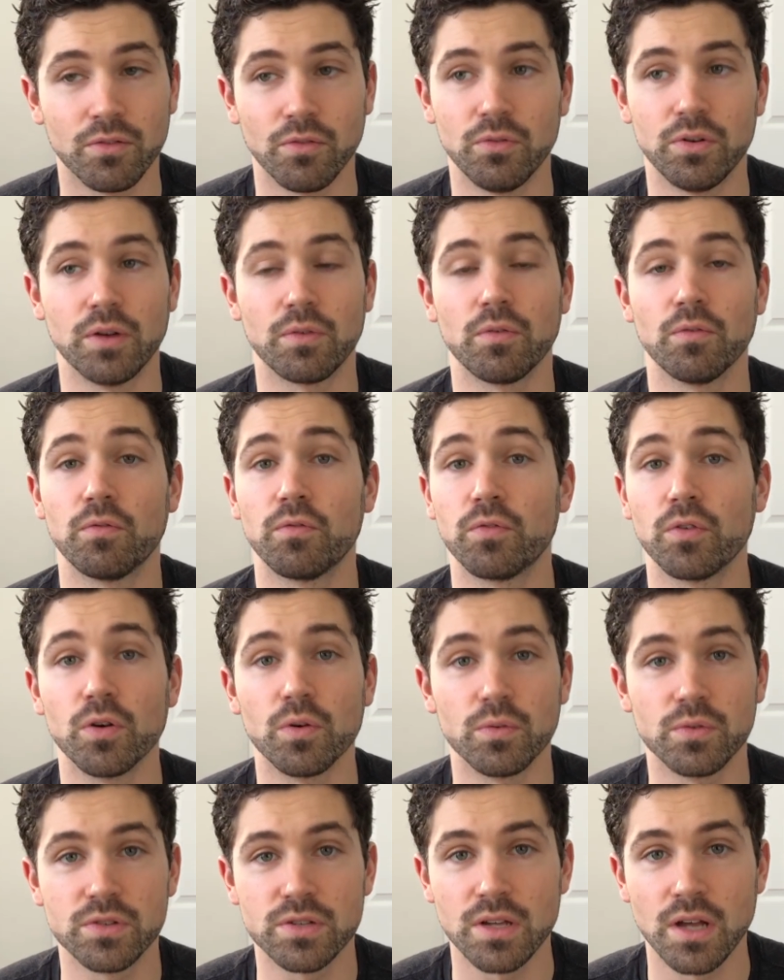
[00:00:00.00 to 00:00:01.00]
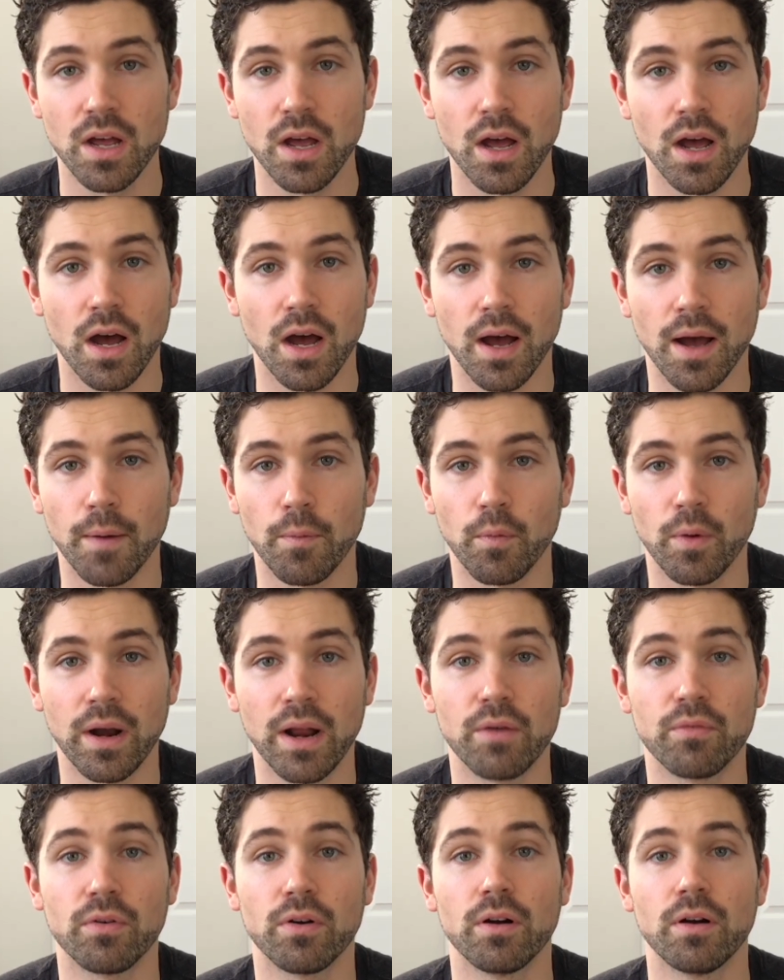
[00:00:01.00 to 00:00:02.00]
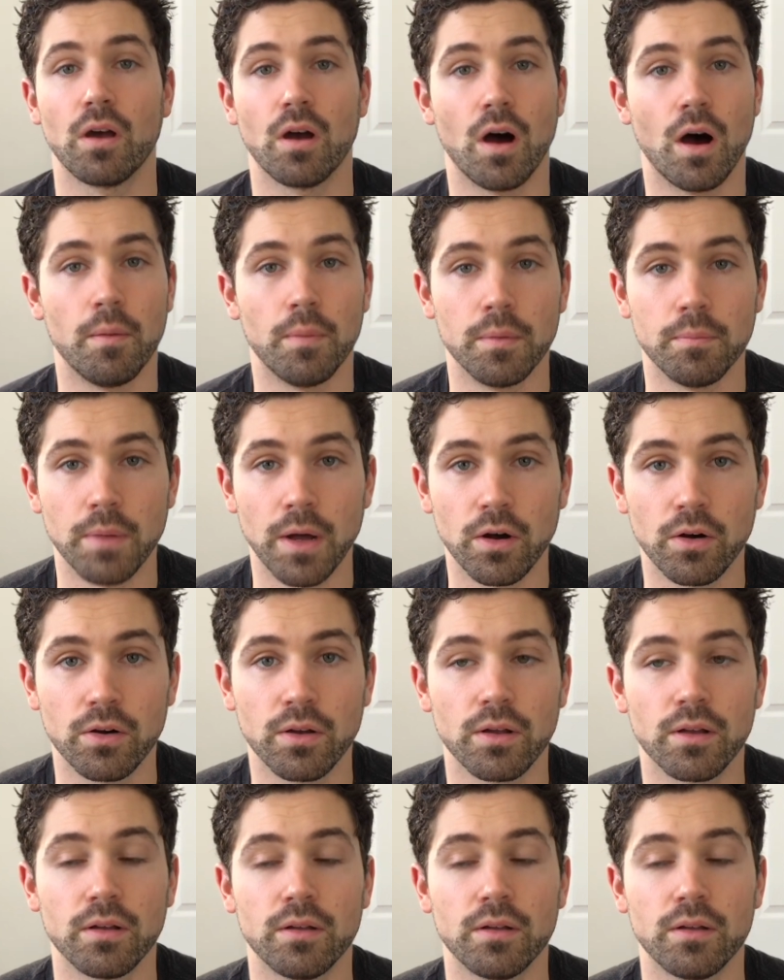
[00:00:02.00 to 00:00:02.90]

different fruits, whatever, almond milk.